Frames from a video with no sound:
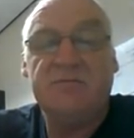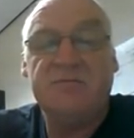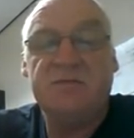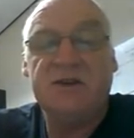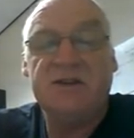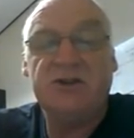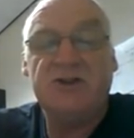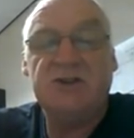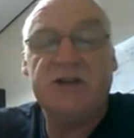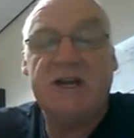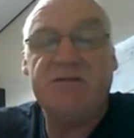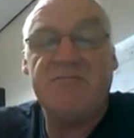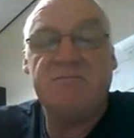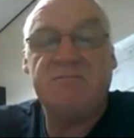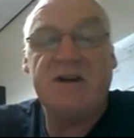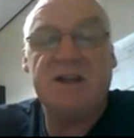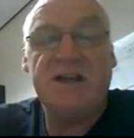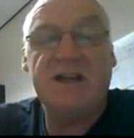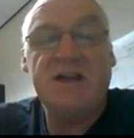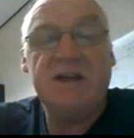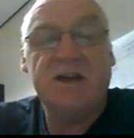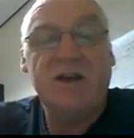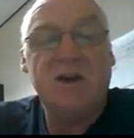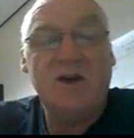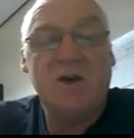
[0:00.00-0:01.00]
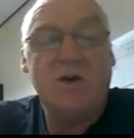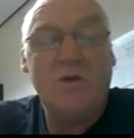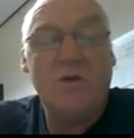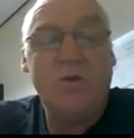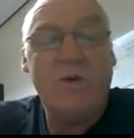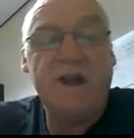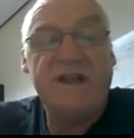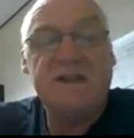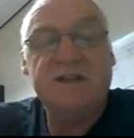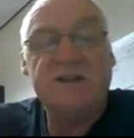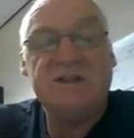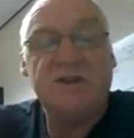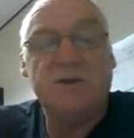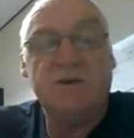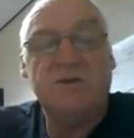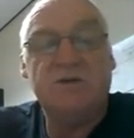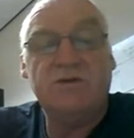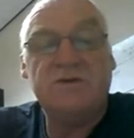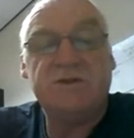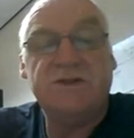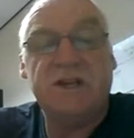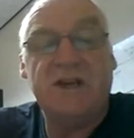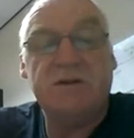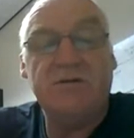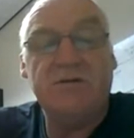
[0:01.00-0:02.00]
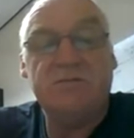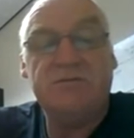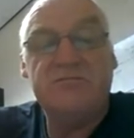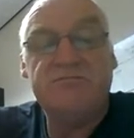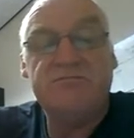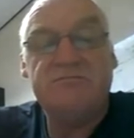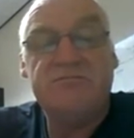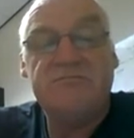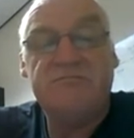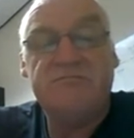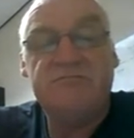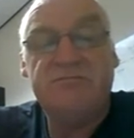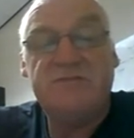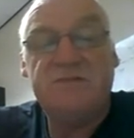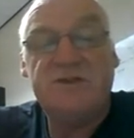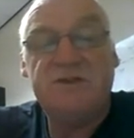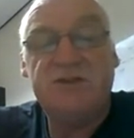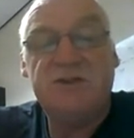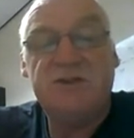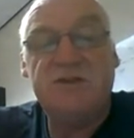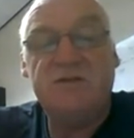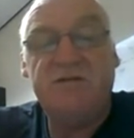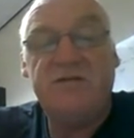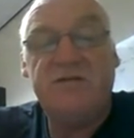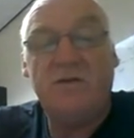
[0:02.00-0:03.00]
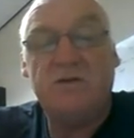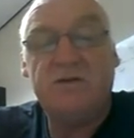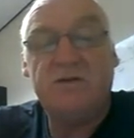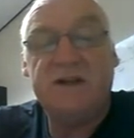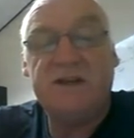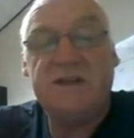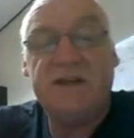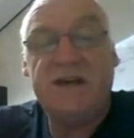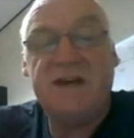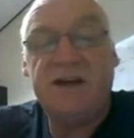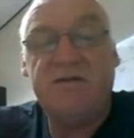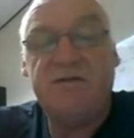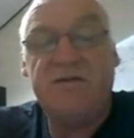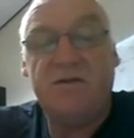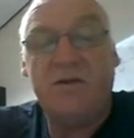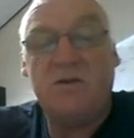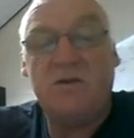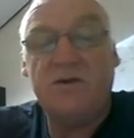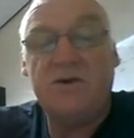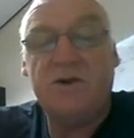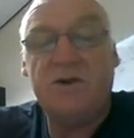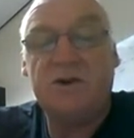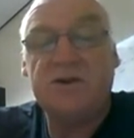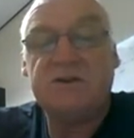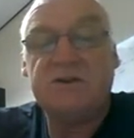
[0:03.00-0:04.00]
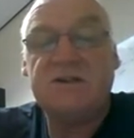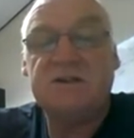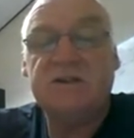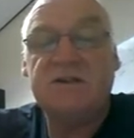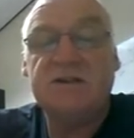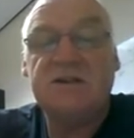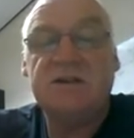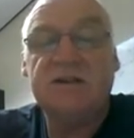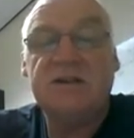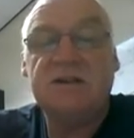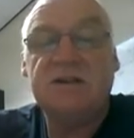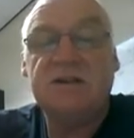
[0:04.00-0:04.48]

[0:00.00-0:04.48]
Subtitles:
But generally, winds also 240 there, 4 knots.